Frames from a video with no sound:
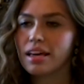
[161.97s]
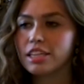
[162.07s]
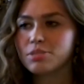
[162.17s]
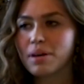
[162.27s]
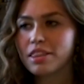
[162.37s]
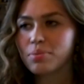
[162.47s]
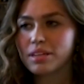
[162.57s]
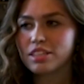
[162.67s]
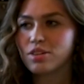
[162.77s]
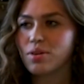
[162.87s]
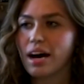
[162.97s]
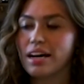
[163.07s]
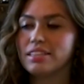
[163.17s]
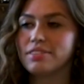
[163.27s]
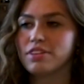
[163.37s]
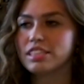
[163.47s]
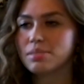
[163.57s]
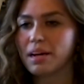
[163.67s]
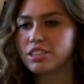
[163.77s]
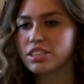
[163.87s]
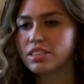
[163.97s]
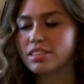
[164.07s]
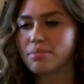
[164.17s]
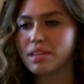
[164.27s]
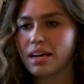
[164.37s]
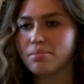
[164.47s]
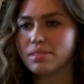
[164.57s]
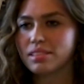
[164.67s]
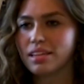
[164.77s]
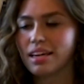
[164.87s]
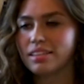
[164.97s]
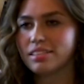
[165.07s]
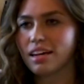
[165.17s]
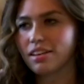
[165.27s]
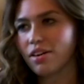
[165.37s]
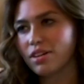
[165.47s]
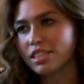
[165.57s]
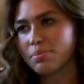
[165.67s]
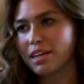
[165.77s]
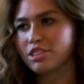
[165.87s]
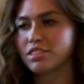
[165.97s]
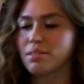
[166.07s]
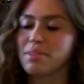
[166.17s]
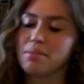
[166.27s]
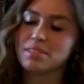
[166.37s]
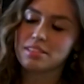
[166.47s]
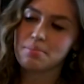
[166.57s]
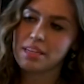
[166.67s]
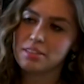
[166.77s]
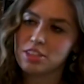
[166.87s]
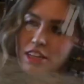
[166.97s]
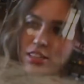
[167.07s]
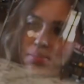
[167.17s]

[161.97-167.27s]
Each month we do a different special. Sometimes it's a Lotus special, sometimes it's a Big Train